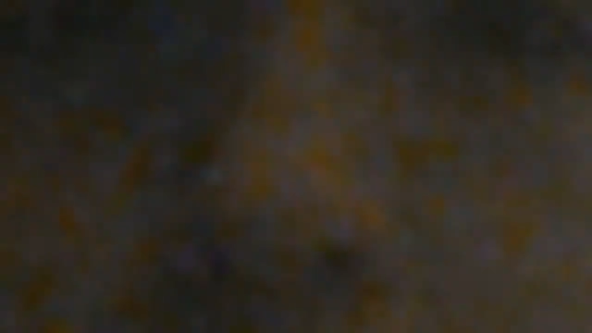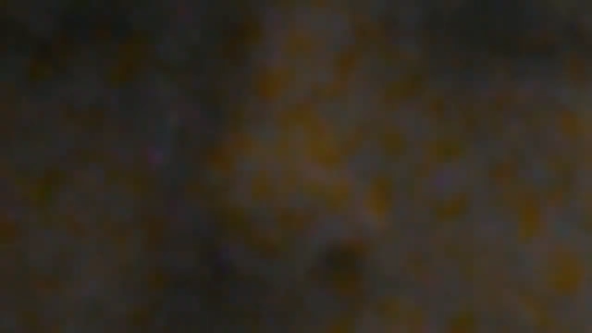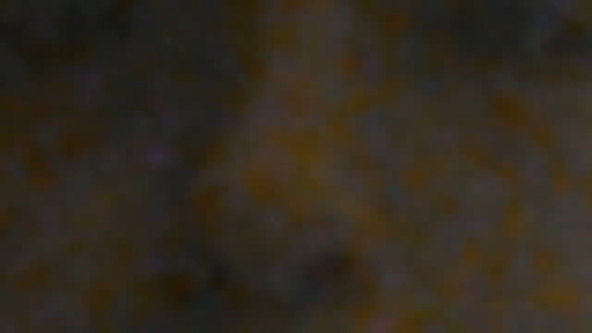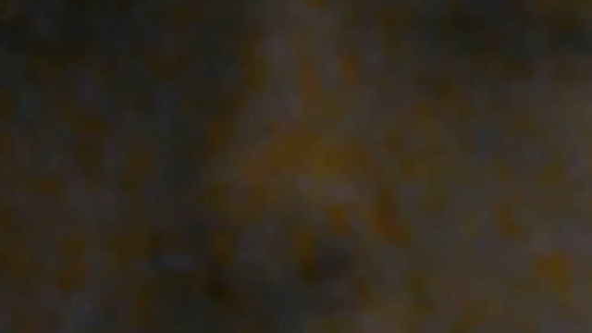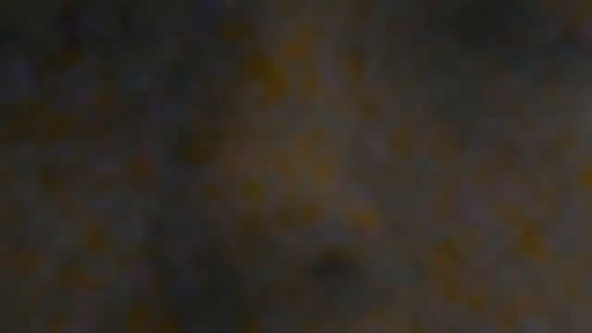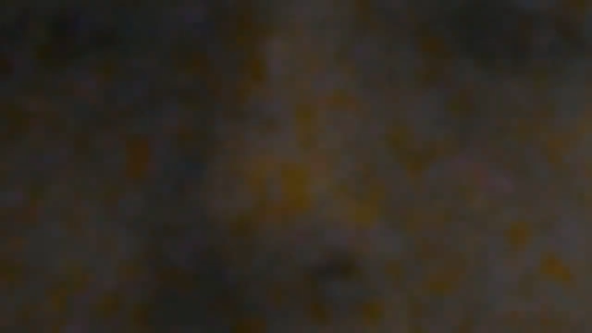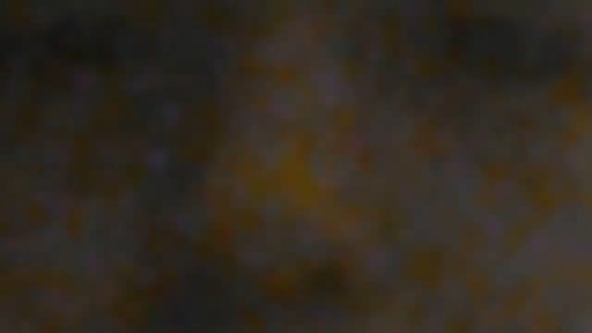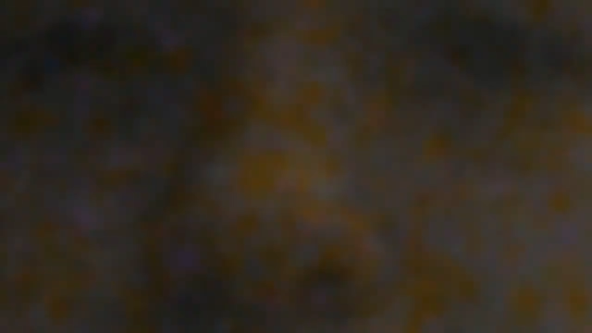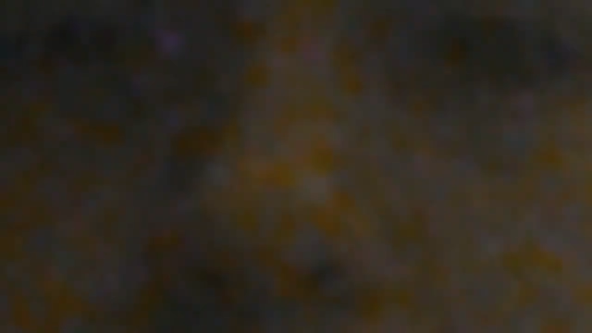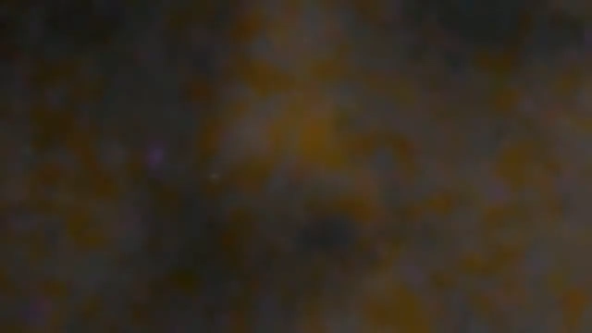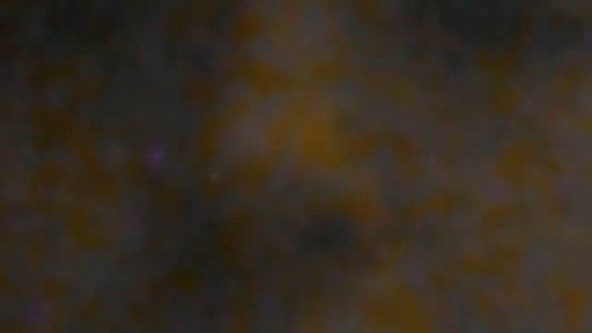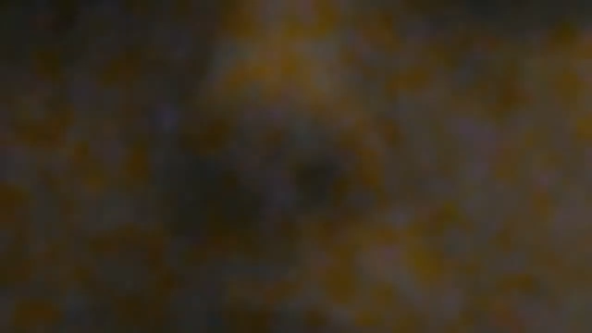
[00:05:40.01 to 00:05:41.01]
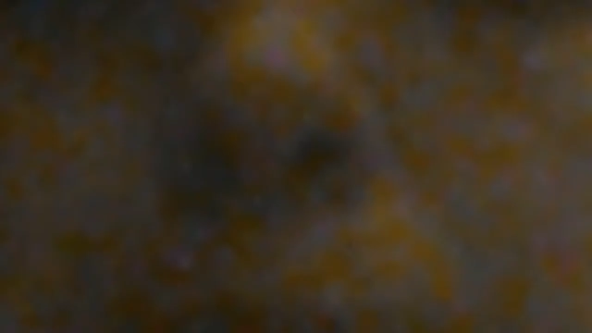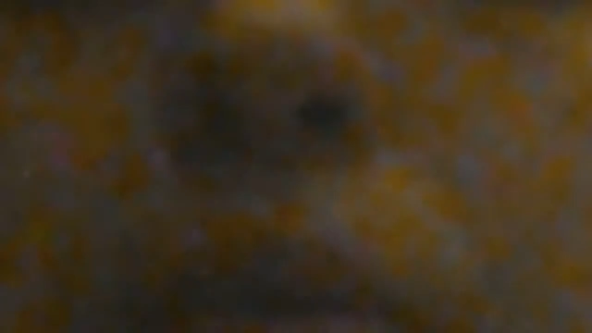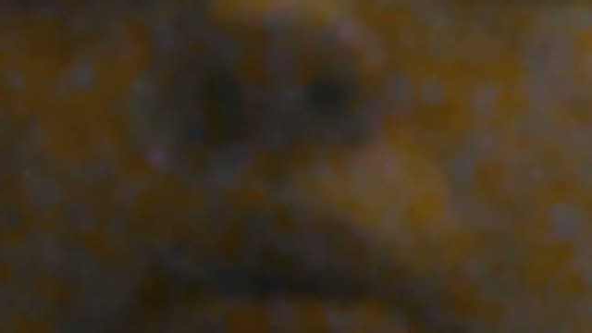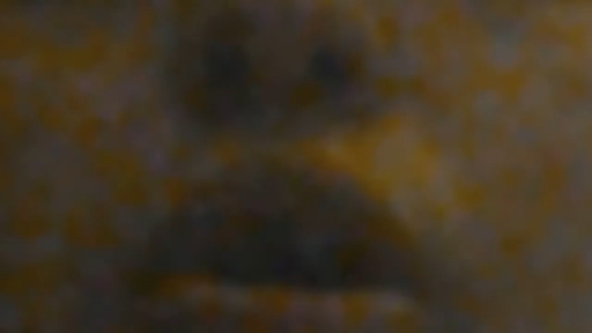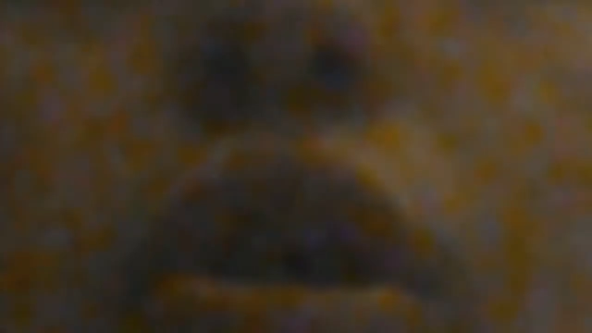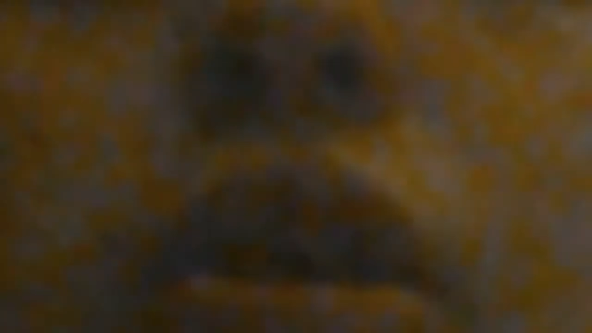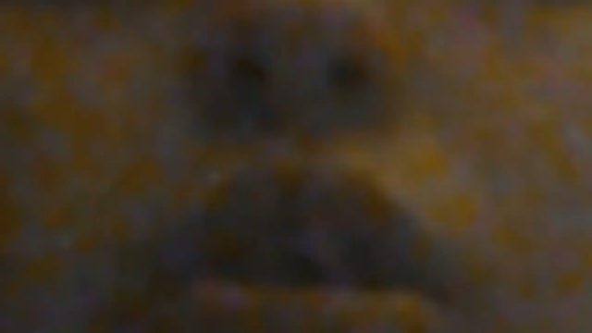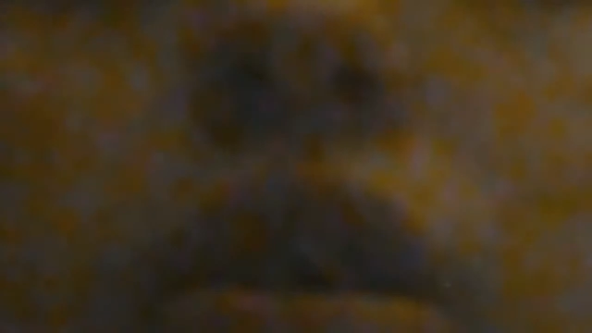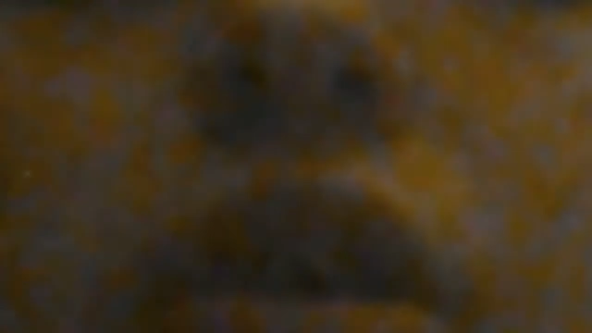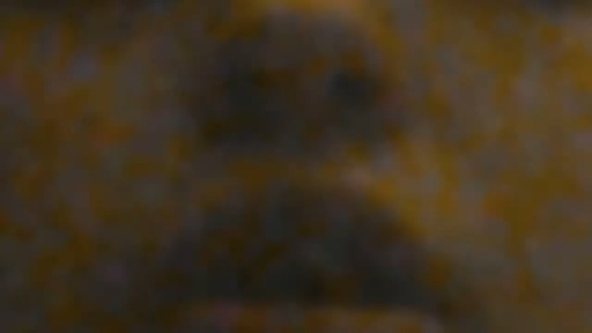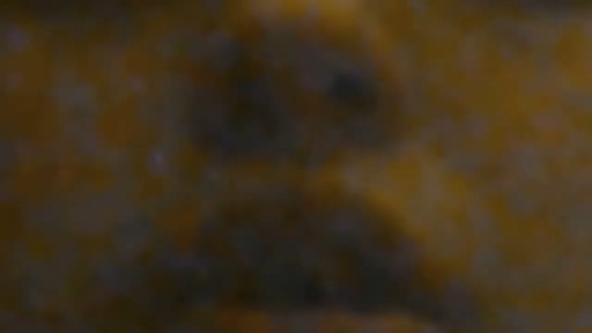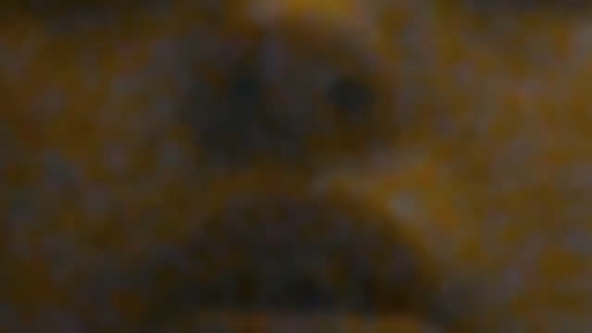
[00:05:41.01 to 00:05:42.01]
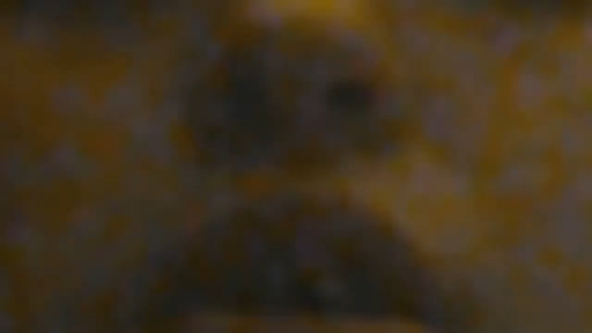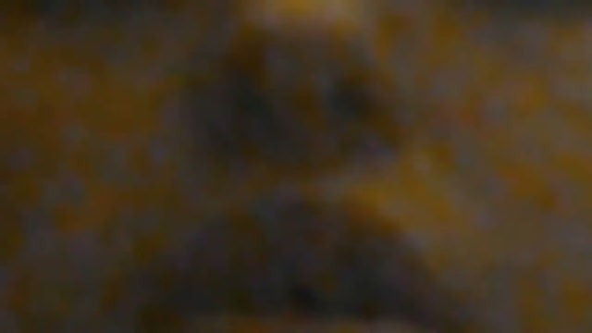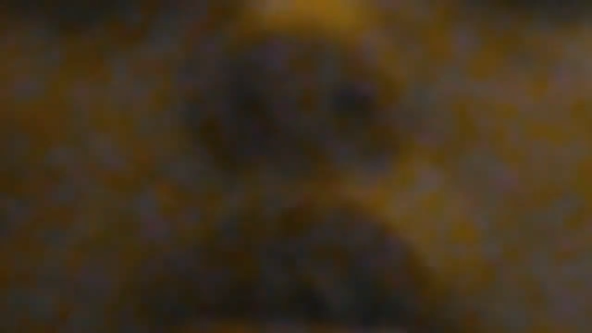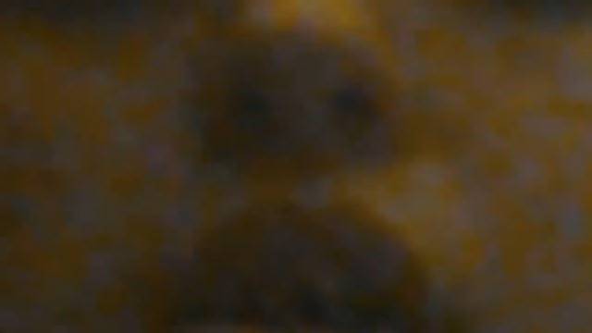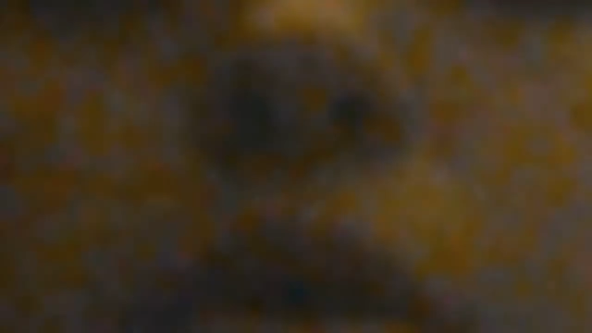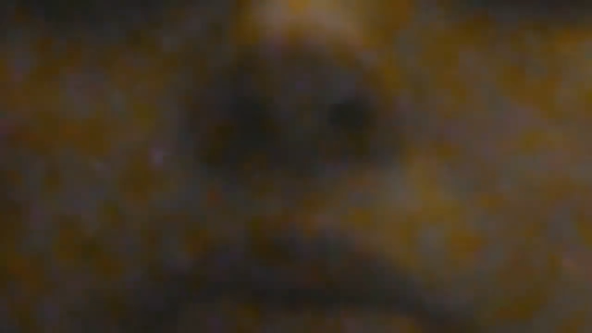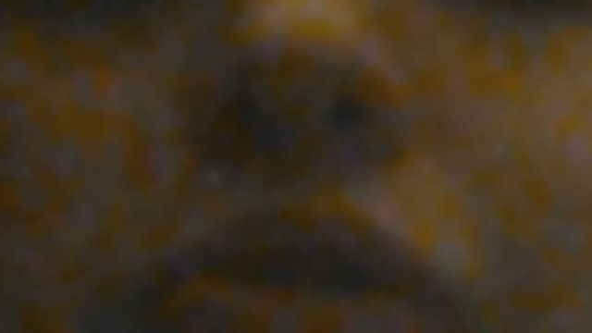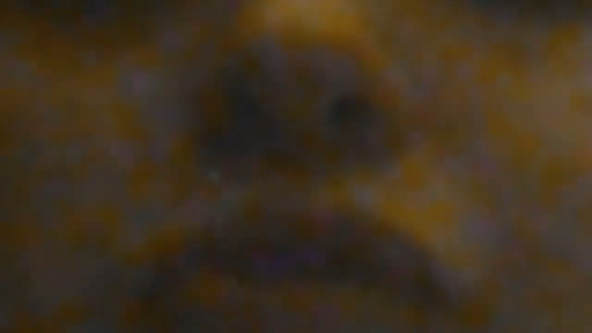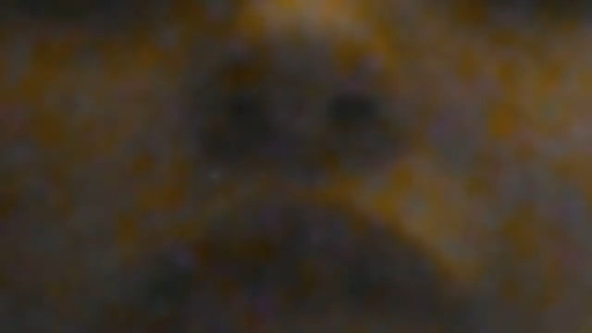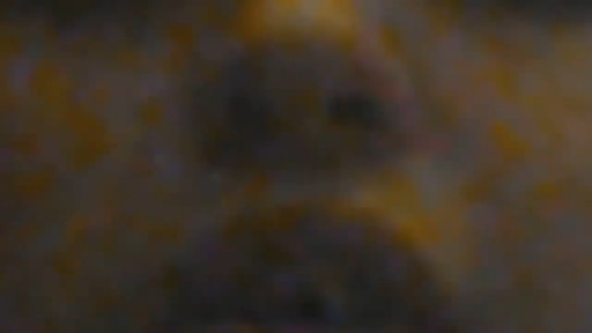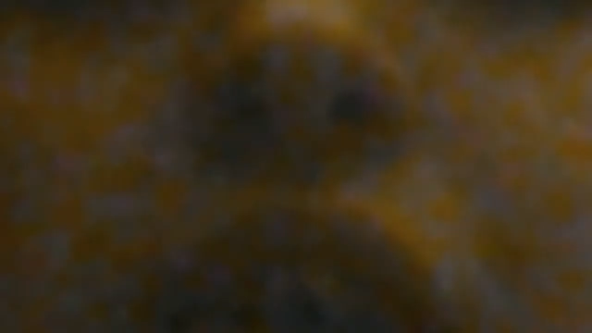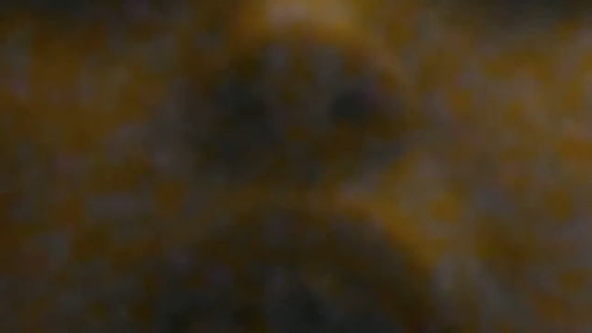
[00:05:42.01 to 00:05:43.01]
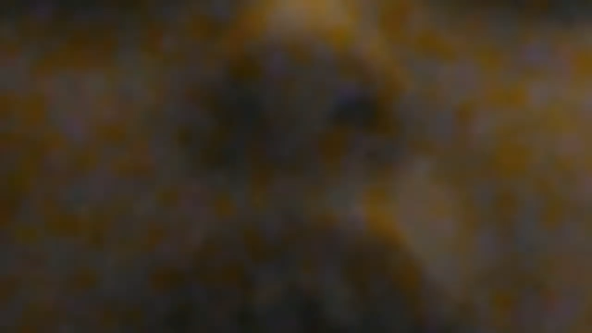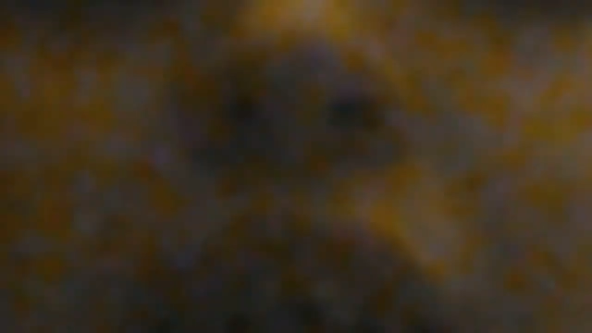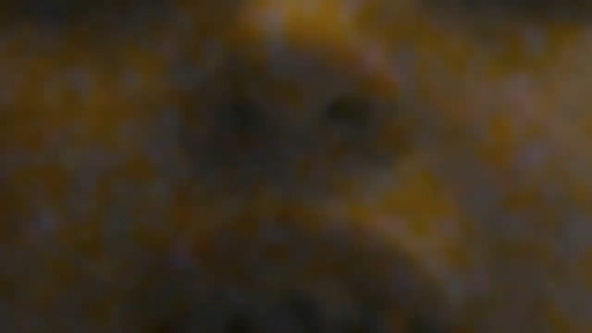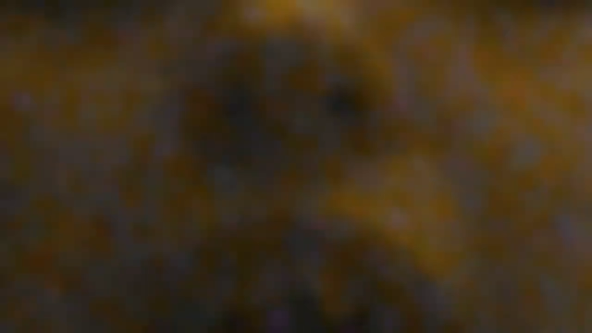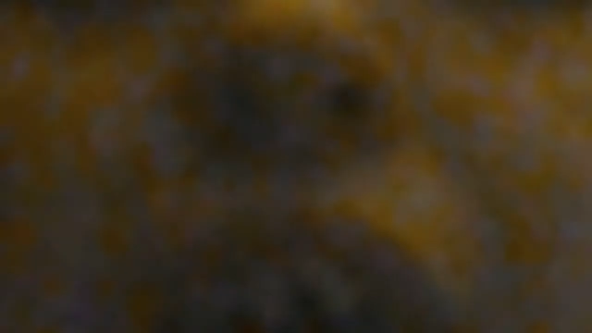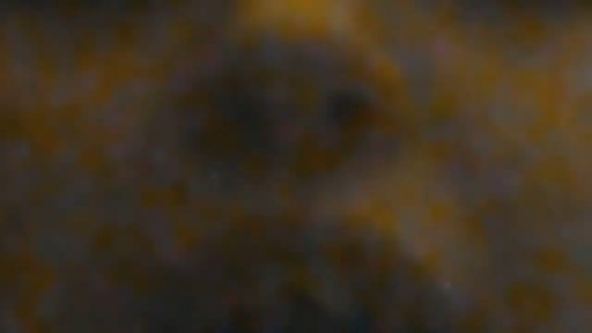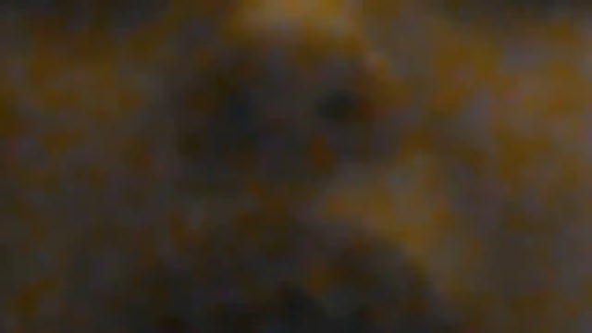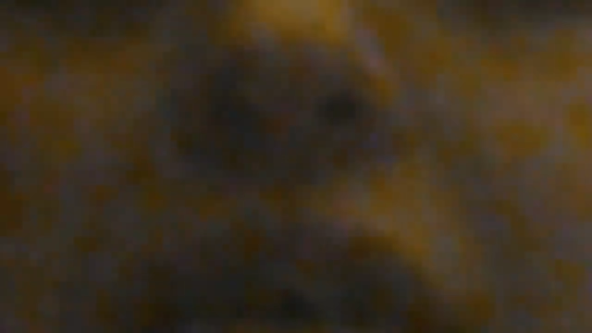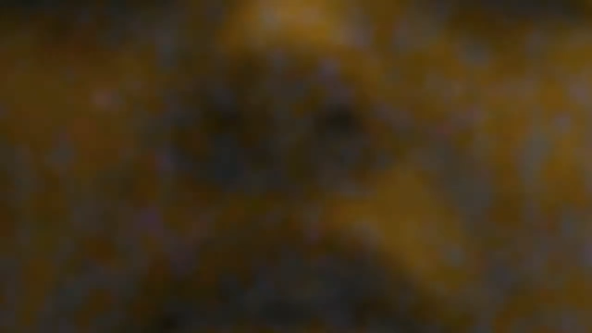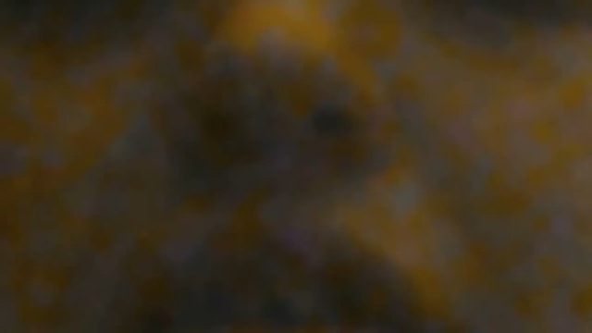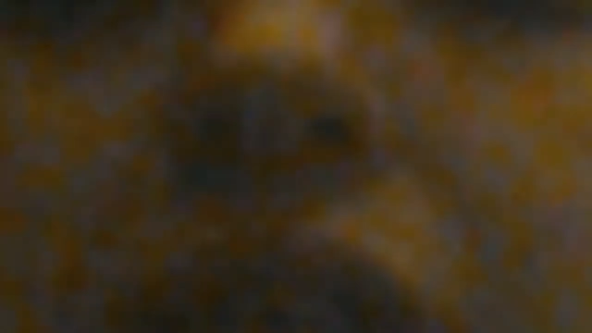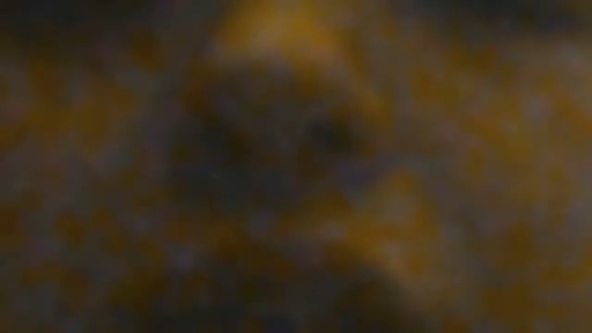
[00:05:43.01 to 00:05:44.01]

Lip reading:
No face is visible, so there are no lips to read.